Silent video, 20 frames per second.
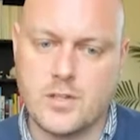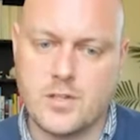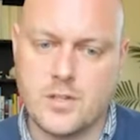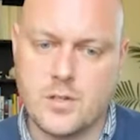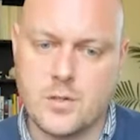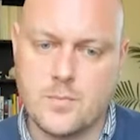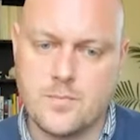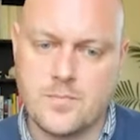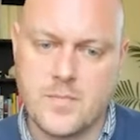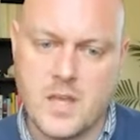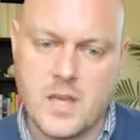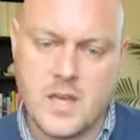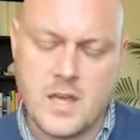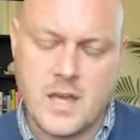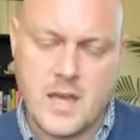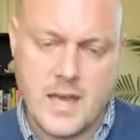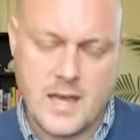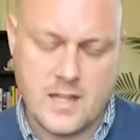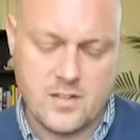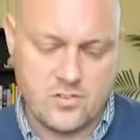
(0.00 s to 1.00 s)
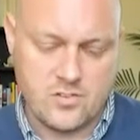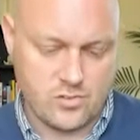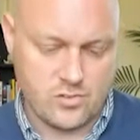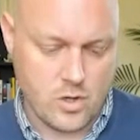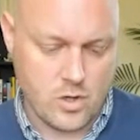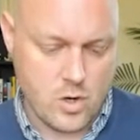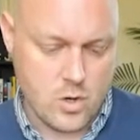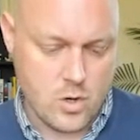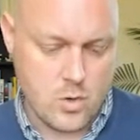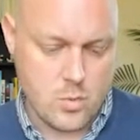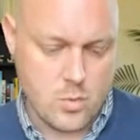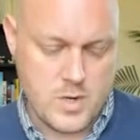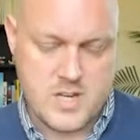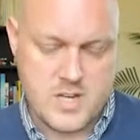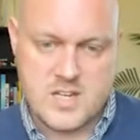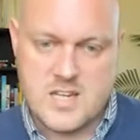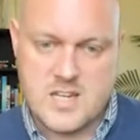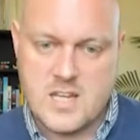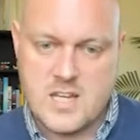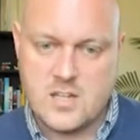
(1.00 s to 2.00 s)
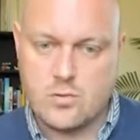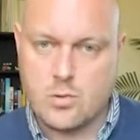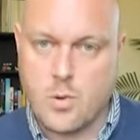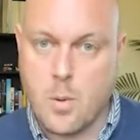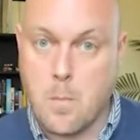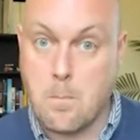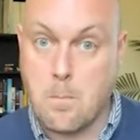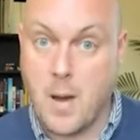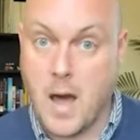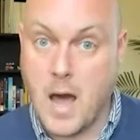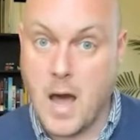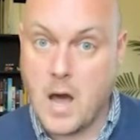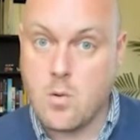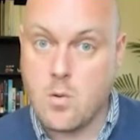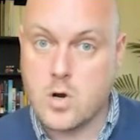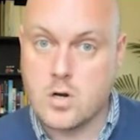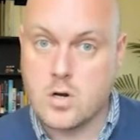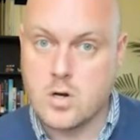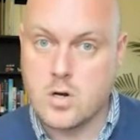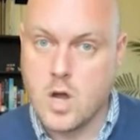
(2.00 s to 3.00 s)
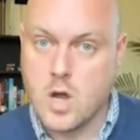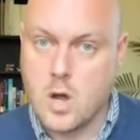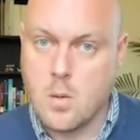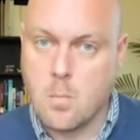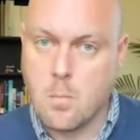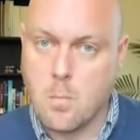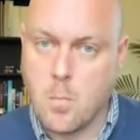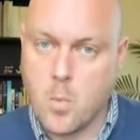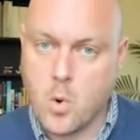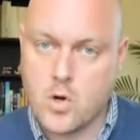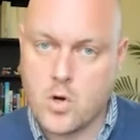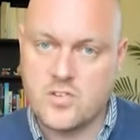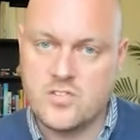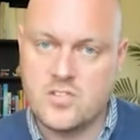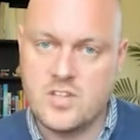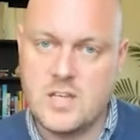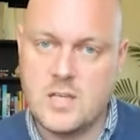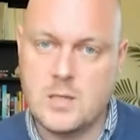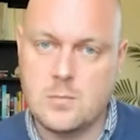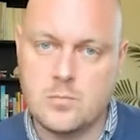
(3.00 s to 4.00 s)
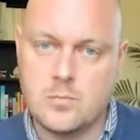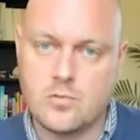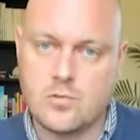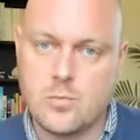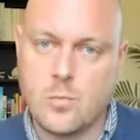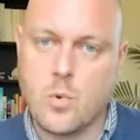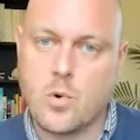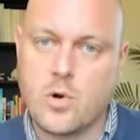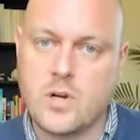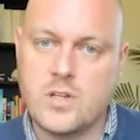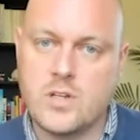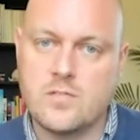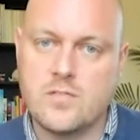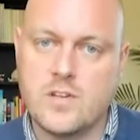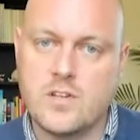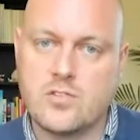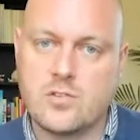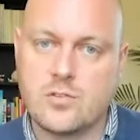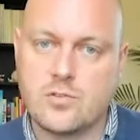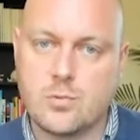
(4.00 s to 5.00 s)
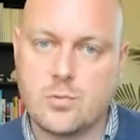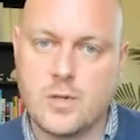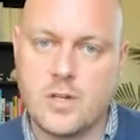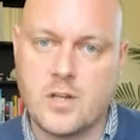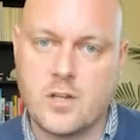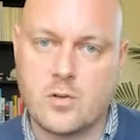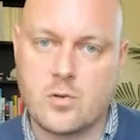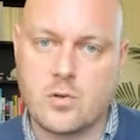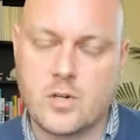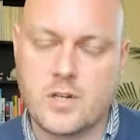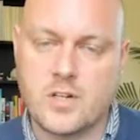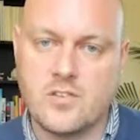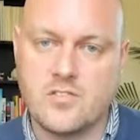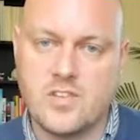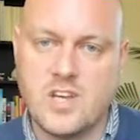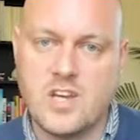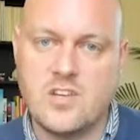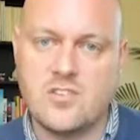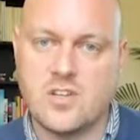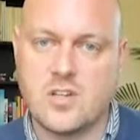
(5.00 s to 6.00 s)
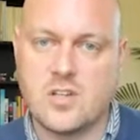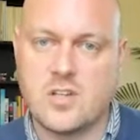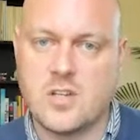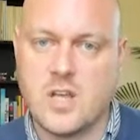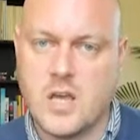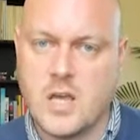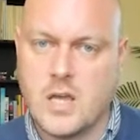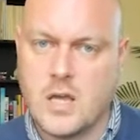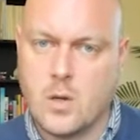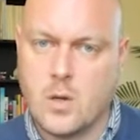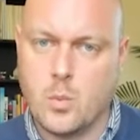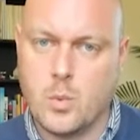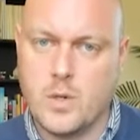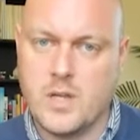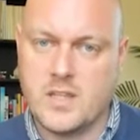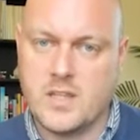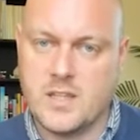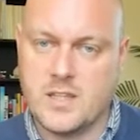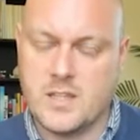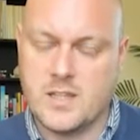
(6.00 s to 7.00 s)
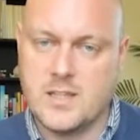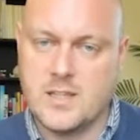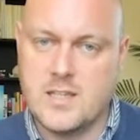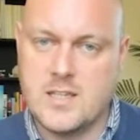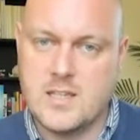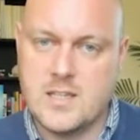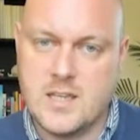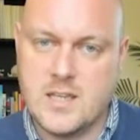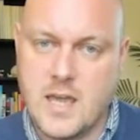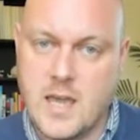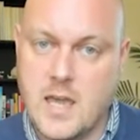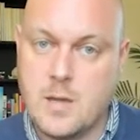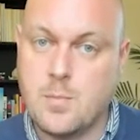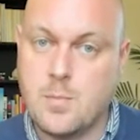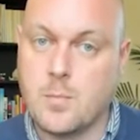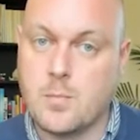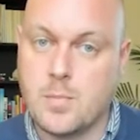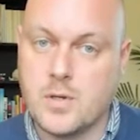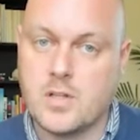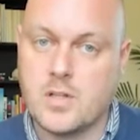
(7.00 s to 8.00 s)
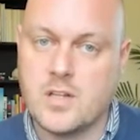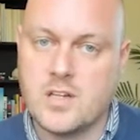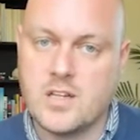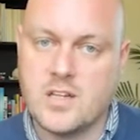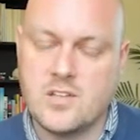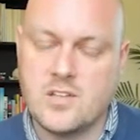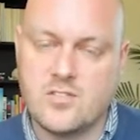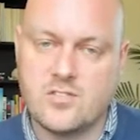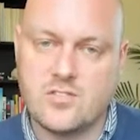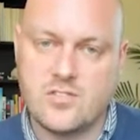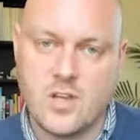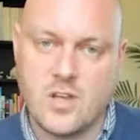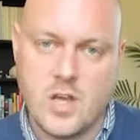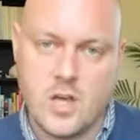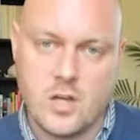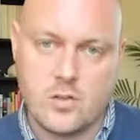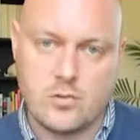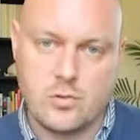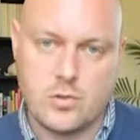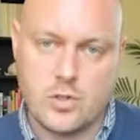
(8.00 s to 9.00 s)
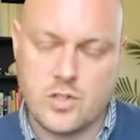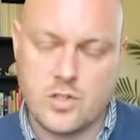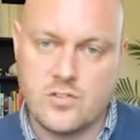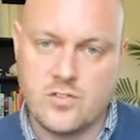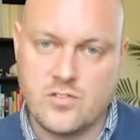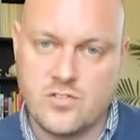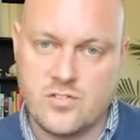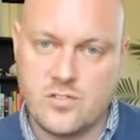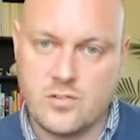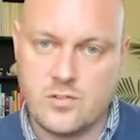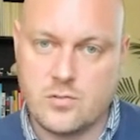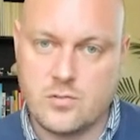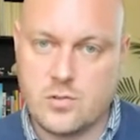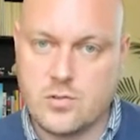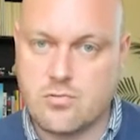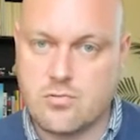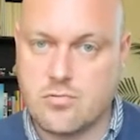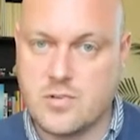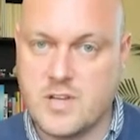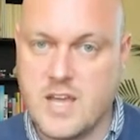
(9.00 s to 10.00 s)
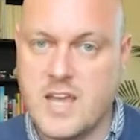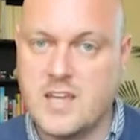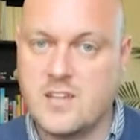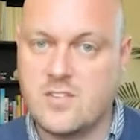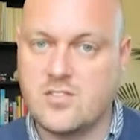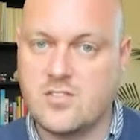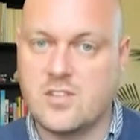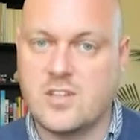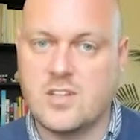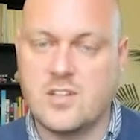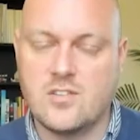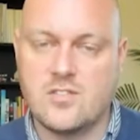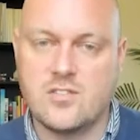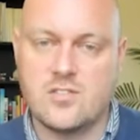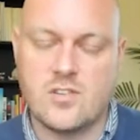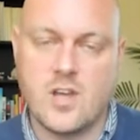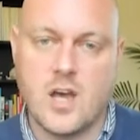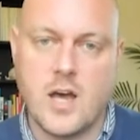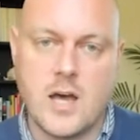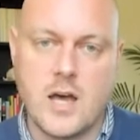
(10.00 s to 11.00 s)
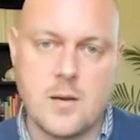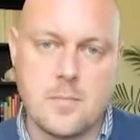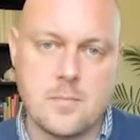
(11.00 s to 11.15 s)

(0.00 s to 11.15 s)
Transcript: with you. And so we need to empower more teams, more individuals within an organization with the capabilities to create these